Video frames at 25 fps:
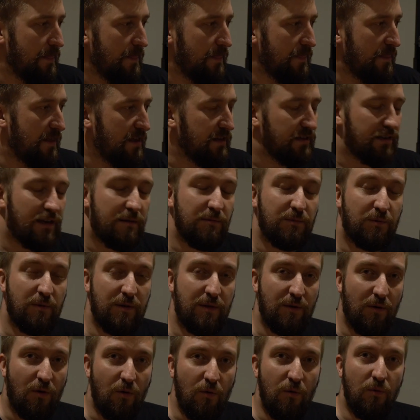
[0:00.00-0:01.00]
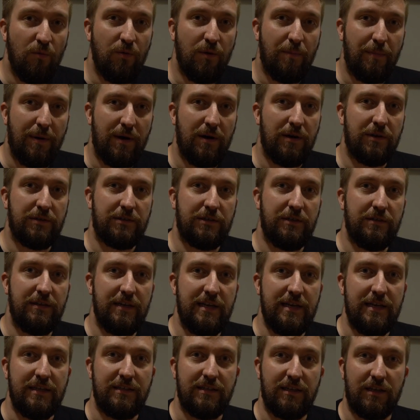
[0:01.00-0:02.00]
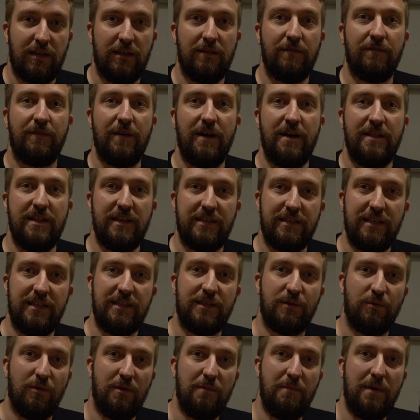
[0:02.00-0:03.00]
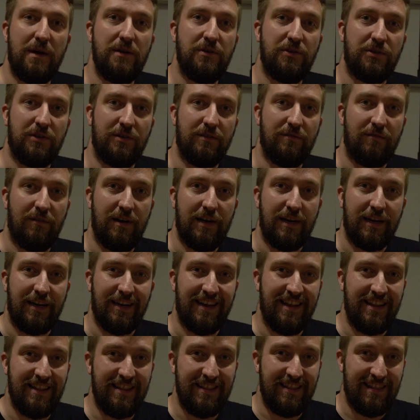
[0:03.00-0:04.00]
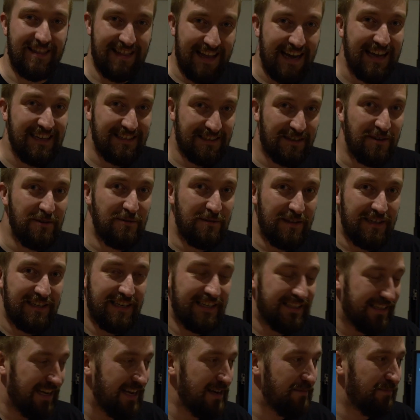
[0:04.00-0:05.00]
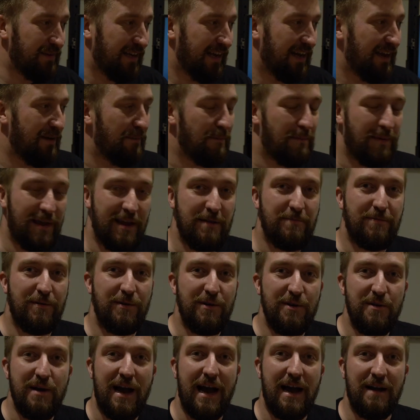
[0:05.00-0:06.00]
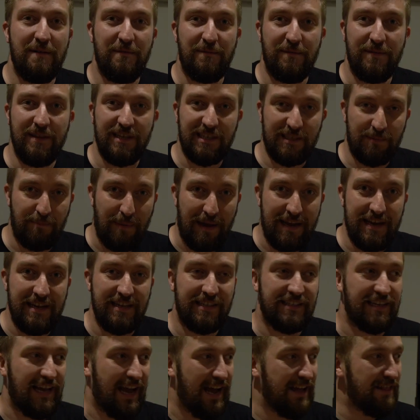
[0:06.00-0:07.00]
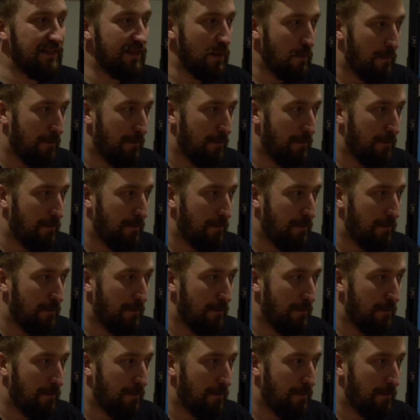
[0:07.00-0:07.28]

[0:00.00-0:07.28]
this comes with all the parts you need to convert this into a motion rig, and that's who this is aimed at. People who have the space and the